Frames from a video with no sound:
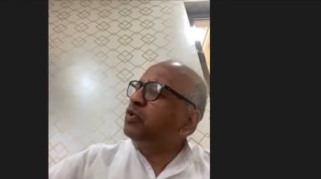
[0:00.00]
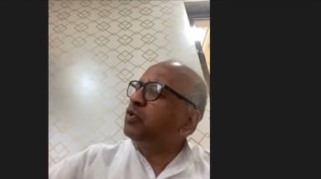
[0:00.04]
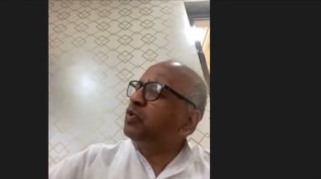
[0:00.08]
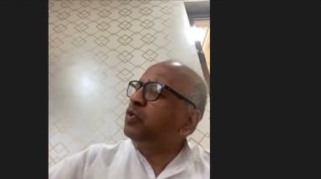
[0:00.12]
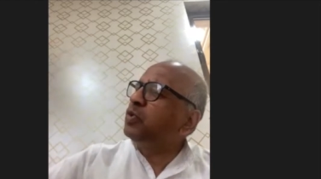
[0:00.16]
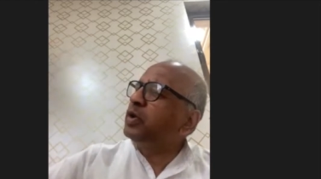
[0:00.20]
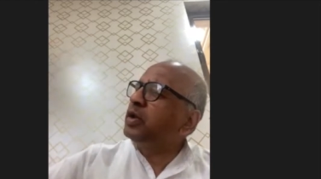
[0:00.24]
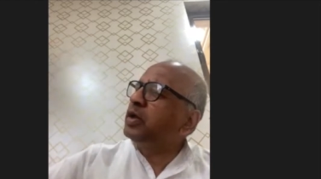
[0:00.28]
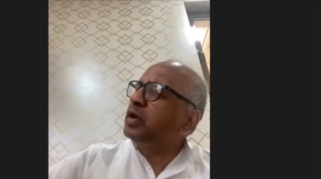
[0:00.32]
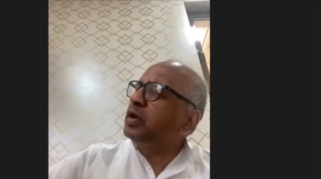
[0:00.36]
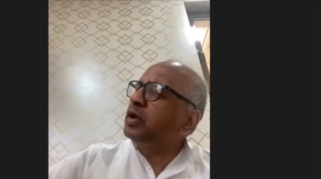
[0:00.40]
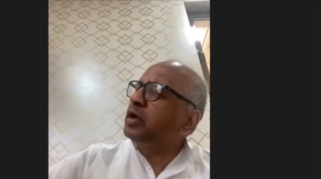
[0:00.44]

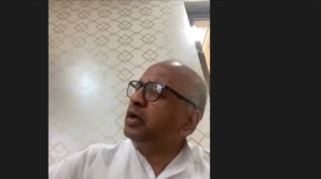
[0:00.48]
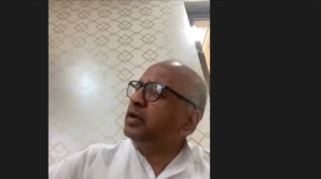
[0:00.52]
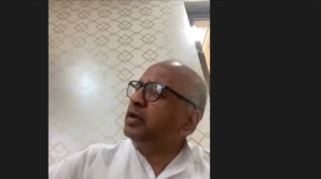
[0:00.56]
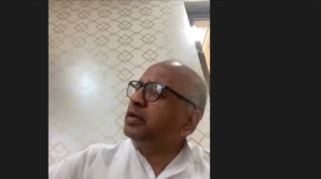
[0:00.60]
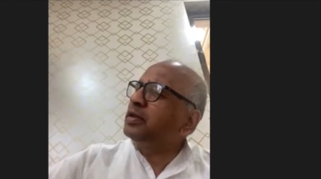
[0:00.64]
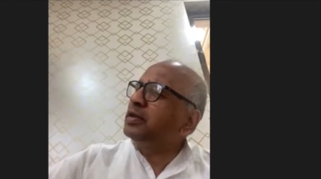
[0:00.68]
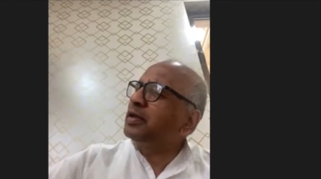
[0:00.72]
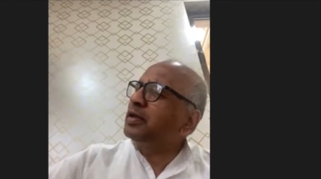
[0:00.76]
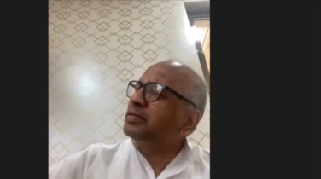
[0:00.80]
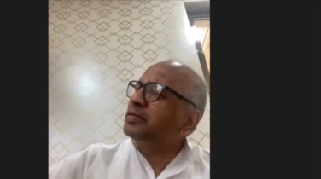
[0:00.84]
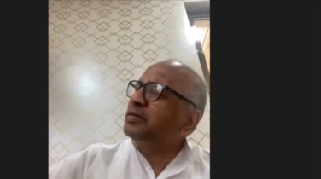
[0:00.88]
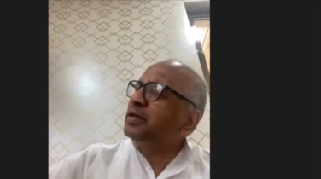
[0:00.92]
guna,
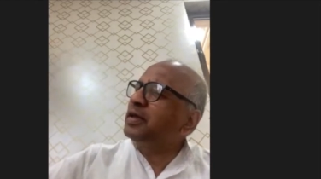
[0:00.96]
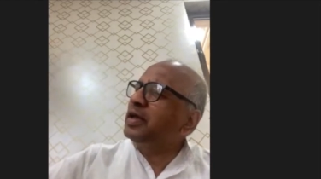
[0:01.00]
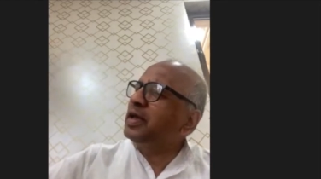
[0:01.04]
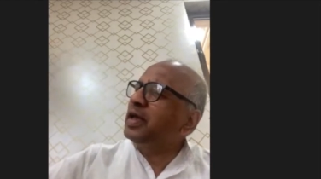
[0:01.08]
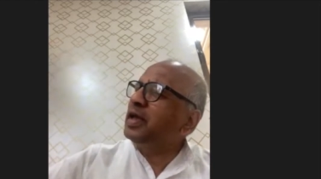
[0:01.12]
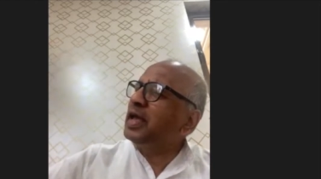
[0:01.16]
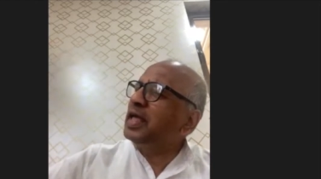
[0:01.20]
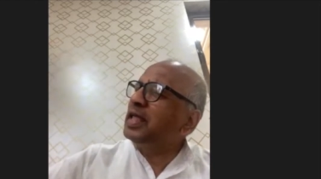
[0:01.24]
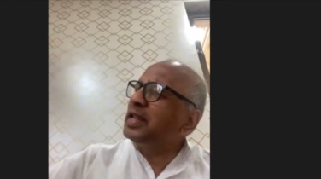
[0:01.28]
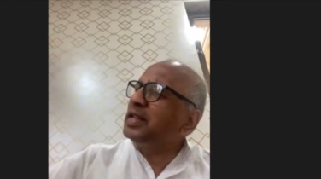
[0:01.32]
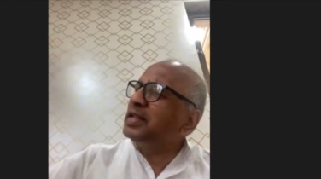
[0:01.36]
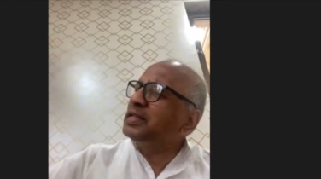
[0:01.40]
nothing
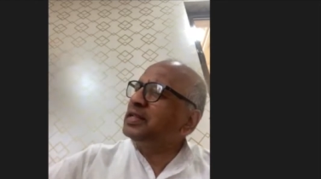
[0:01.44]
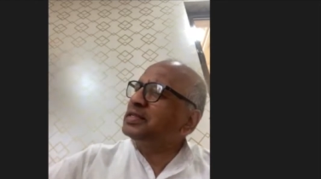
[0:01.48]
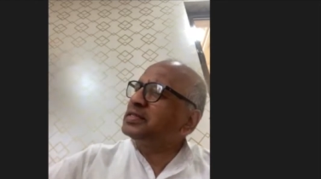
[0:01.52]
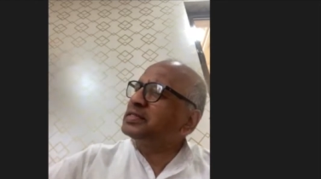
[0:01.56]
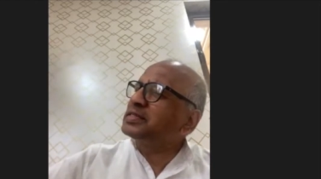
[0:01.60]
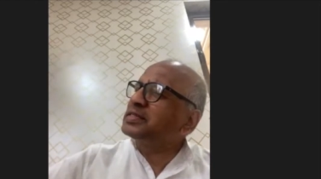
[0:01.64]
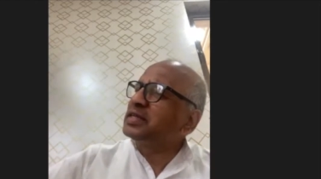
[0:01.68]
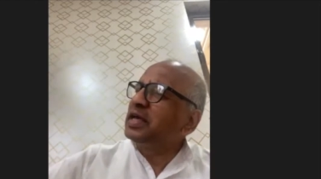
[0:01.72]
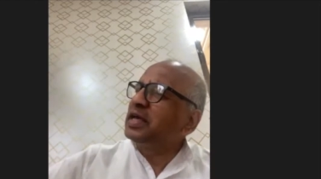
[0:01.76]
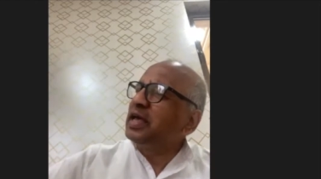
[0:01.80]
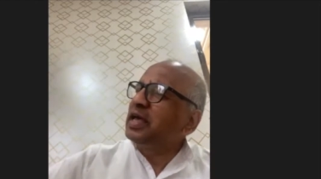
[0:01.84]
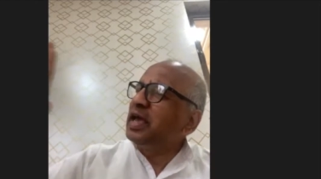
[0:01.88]

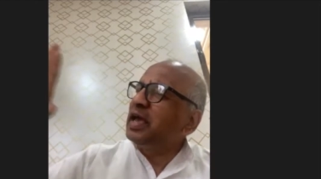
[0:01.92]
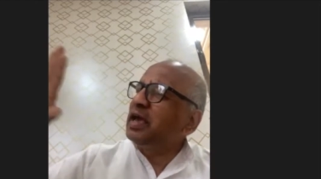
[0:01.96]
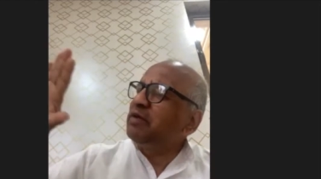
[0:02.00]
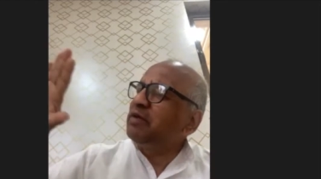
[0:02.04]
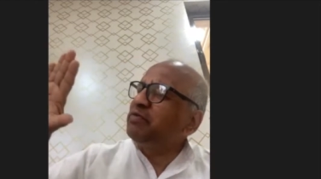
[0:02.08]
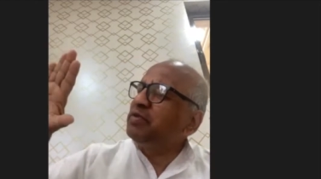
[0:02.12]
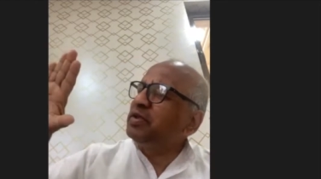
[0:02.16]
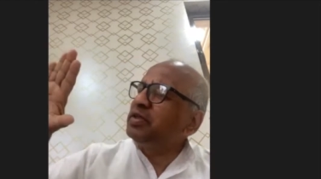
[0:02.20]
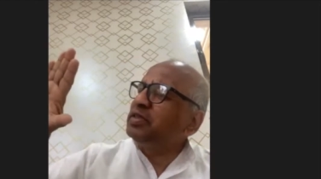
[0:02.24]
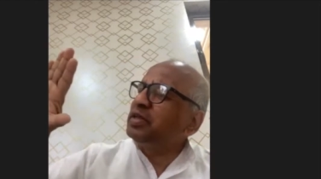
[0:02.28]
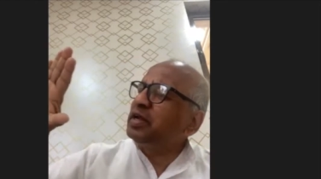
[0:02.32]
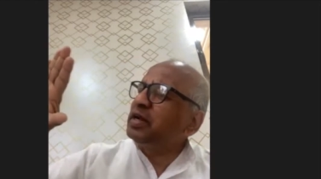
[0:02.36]
else,
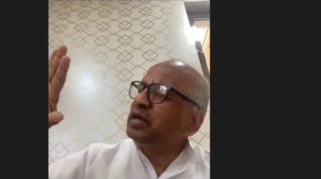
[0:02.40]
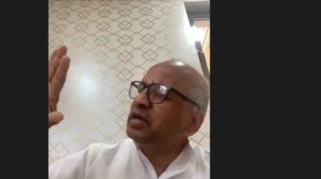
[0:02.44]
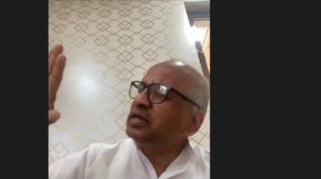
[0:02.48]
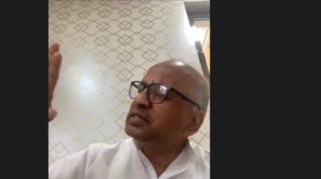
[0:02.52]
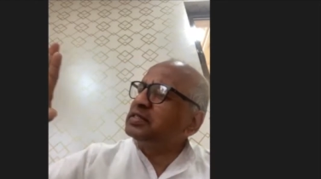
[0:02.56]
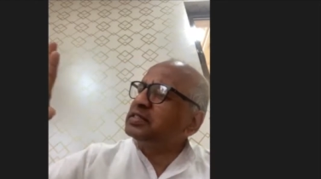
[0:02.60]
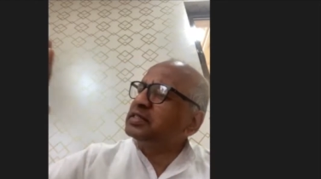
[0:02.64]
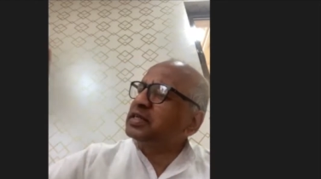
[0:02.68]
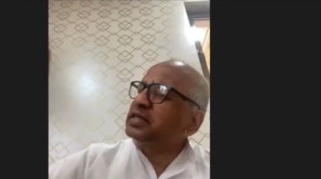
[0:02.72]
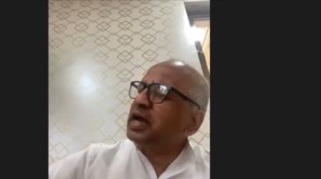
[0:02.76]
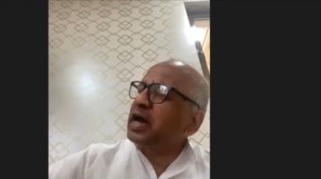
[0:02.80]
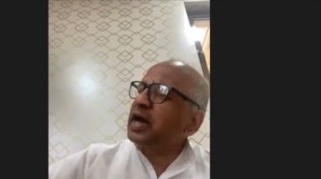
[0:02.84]
everything
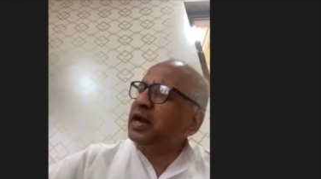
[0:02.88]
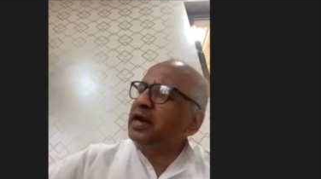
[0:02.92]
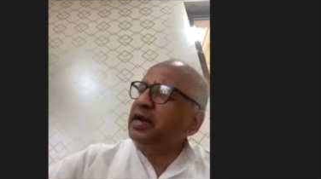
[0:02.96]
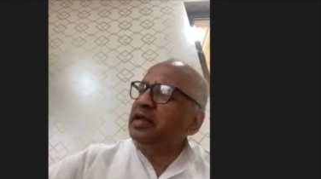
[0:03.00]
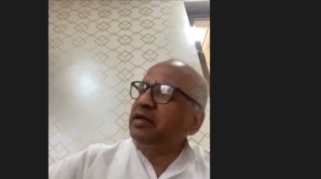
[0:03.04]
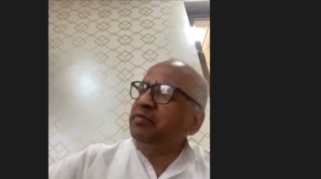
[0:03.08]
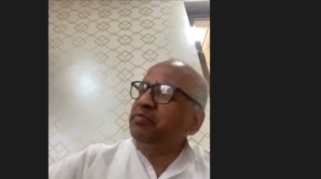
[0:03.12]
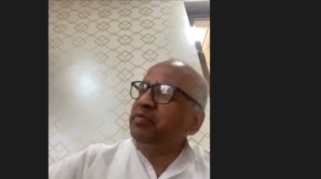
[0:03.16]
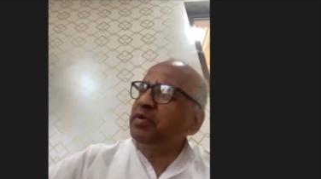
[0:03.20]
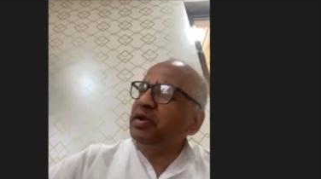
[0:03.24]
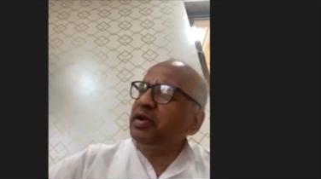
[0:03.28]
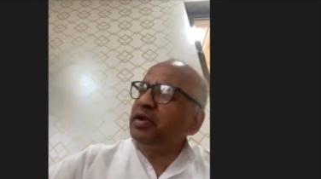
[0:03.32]

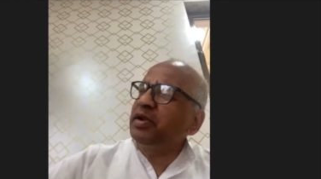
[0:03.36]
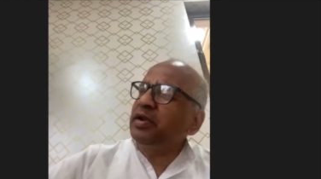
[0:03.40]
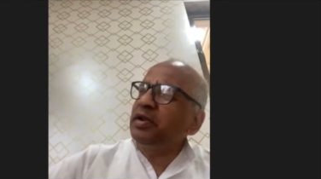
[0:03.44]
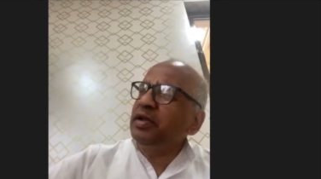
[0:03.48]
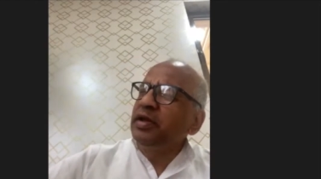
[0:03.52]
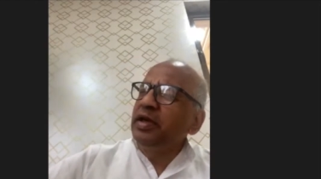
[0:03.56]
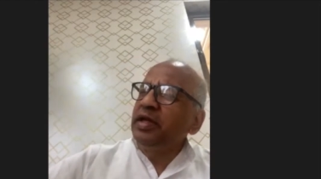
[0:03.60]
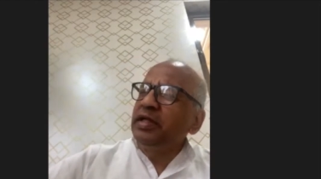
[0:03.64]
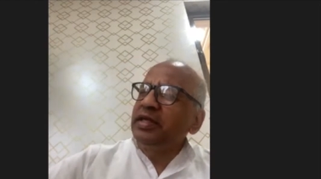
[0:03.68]
discardable.